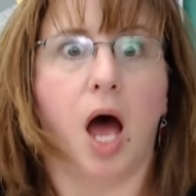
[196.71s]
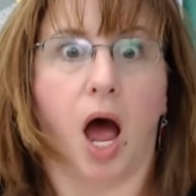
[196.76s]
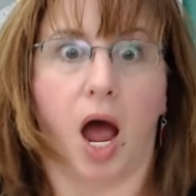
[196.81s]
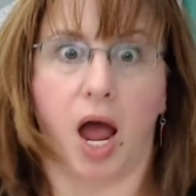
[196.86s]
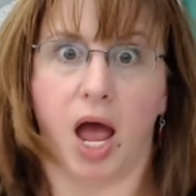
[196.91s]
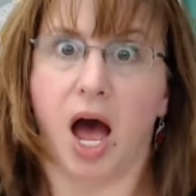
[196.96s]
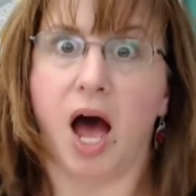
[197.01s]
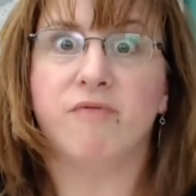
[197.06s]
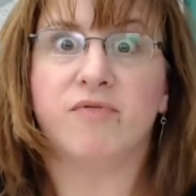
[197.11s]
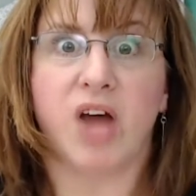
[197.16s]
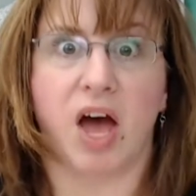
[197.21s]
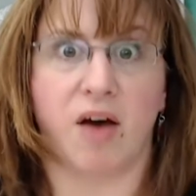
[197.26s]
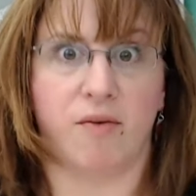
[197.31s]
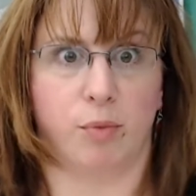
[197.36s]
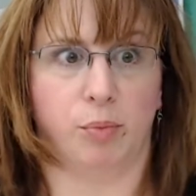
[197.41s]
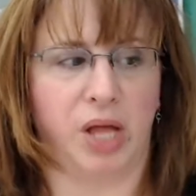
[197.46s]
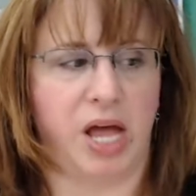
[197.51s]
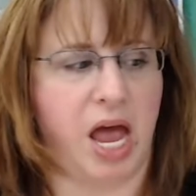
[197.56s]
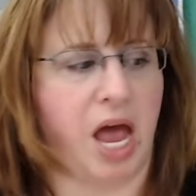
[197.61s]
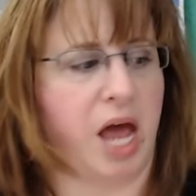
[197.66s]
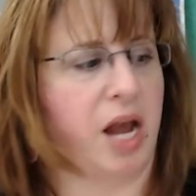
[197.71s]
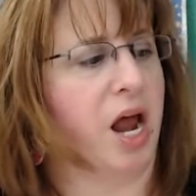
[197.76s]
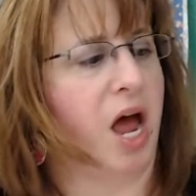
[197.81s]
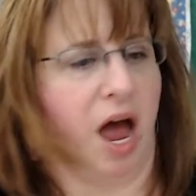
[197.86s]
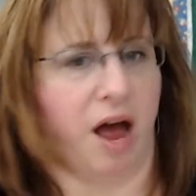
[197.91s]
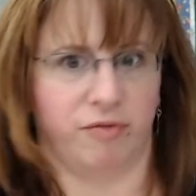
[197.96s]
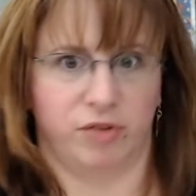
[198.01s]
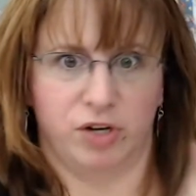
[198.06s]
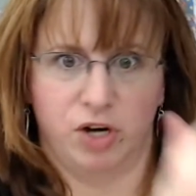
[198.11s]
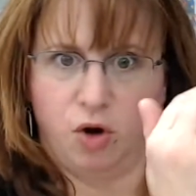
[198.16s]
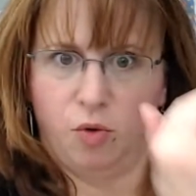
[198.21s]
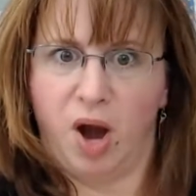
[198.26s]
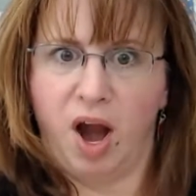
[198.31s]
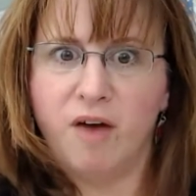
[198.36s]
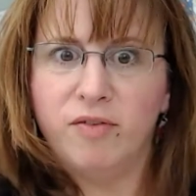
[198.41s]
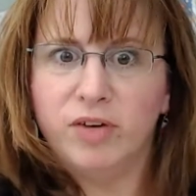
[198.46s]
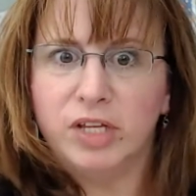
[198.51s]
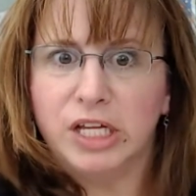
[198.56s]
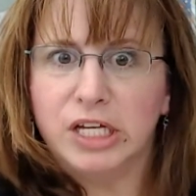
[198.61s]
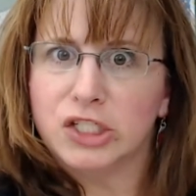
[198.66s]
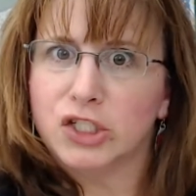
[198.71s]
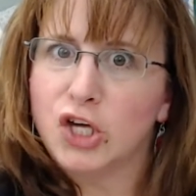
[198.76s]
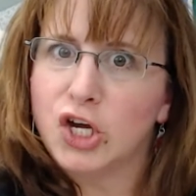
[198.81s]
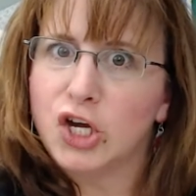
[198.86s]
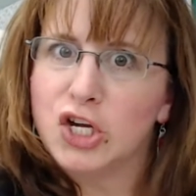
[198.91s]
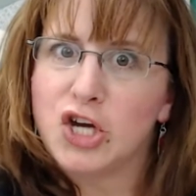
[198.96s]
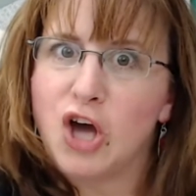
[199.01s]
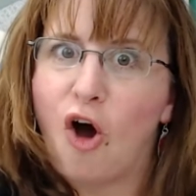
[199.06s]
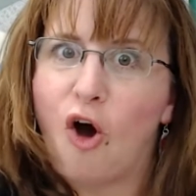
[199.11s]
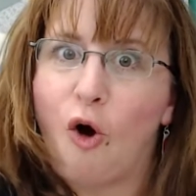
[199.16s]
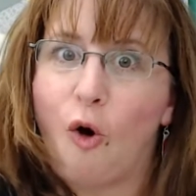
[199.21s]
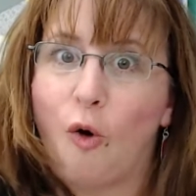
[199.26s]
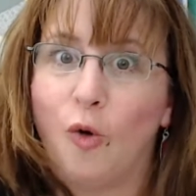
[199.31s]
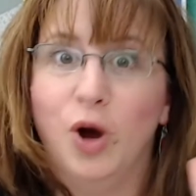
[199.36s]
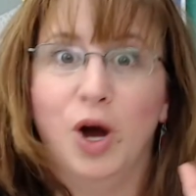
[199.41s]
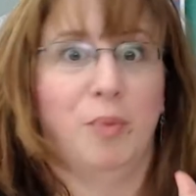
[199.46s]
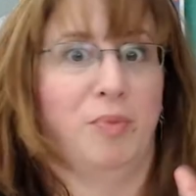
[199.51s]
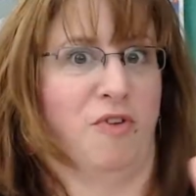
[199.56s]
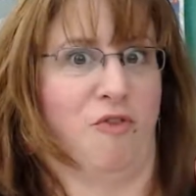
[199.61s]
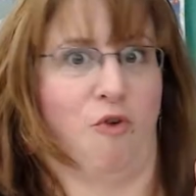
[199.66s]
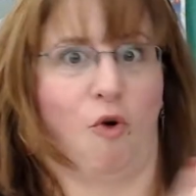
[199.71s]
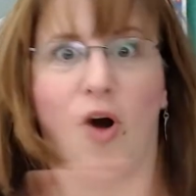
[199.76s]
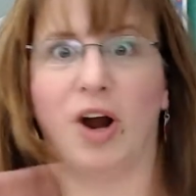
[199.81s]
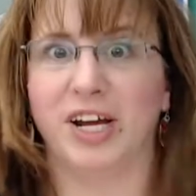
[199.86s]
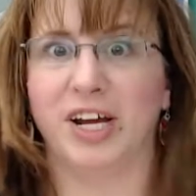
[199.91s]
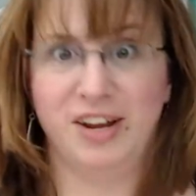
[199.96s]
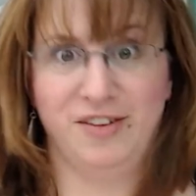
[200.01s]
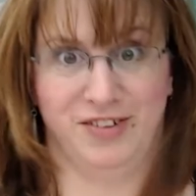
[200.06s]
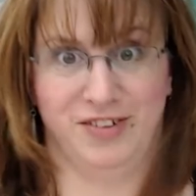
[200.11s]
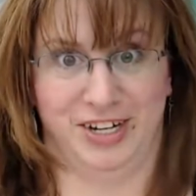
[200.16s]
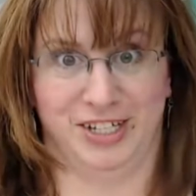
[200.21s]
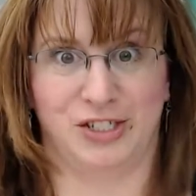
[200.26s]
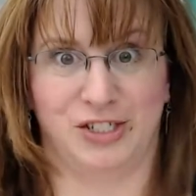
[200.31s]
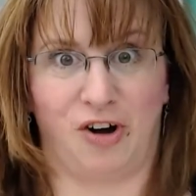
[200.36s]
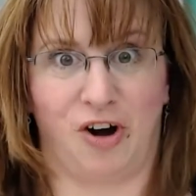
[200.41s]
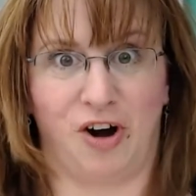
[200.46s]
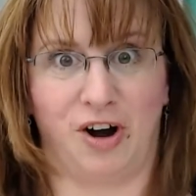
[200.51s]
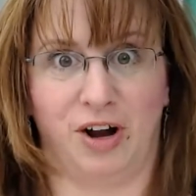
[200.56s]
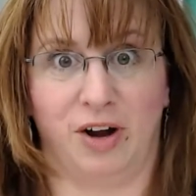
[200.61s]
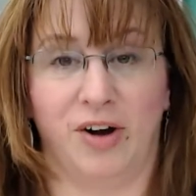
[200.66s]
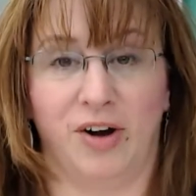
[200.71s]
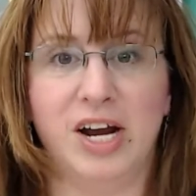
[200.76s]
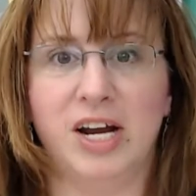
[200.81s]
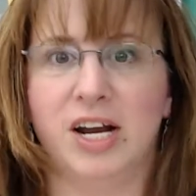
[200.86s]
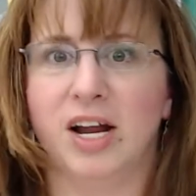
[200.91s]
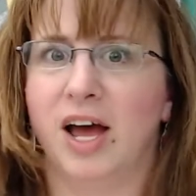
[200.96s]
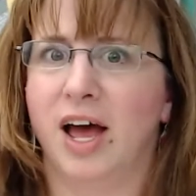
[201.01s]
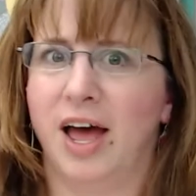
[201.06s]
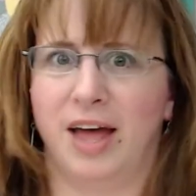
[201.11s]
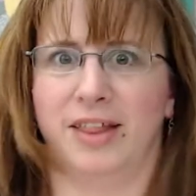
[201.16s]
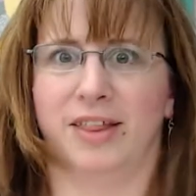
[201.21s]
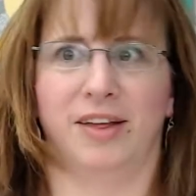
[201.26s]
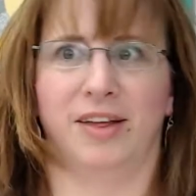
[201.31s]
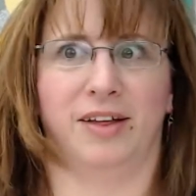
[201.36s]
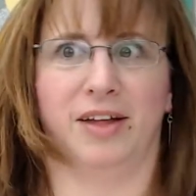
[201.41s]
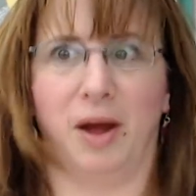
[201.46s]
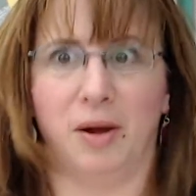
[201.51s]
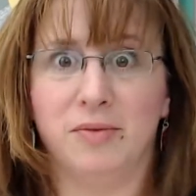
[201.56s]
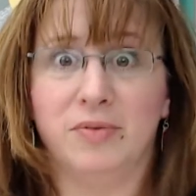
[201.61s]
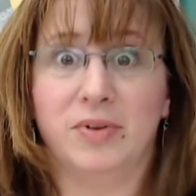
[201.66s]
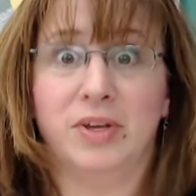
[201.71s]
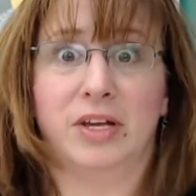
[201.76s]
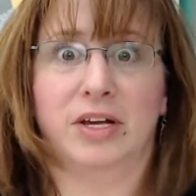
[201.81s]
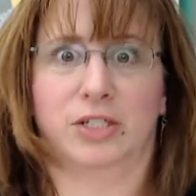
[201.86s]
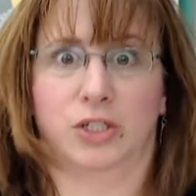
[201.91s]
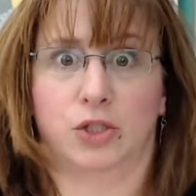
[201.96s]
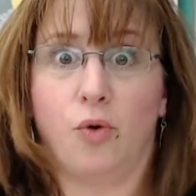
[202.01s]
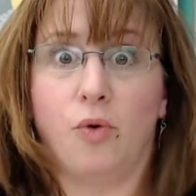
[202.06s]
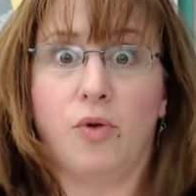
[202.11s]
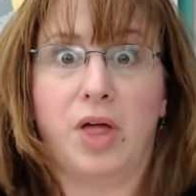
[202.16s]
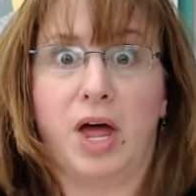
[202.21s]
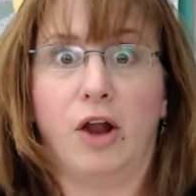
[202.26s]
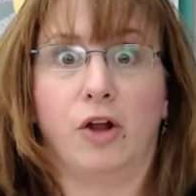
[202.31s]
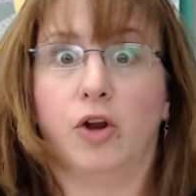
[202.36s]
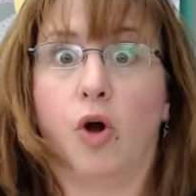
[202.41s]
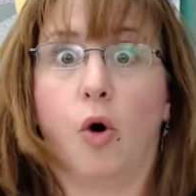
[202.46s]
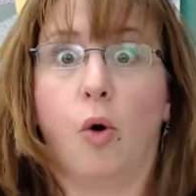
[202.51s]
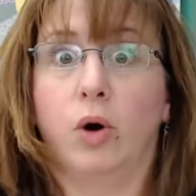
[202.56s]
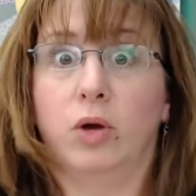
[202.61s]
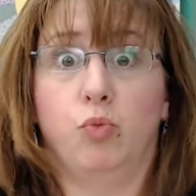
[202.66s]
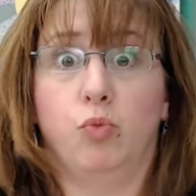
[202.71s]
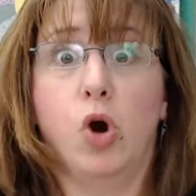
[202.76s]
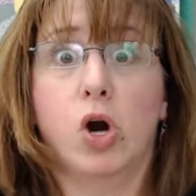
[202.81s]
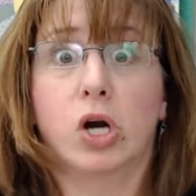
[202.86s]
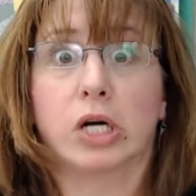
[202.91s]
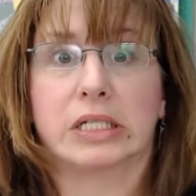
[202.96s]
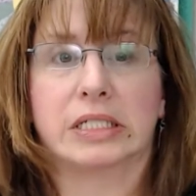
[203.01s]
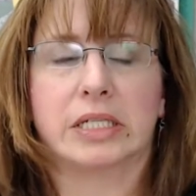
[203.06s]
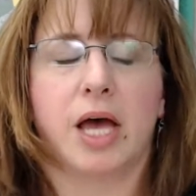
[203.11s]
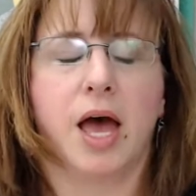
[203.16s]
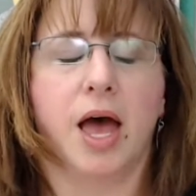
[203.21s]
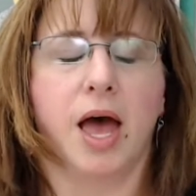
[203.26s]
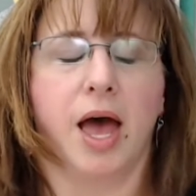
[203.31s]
I have to have a plan. I have to know where everything's going to go before I can even get started, right? And so that I'll know it works.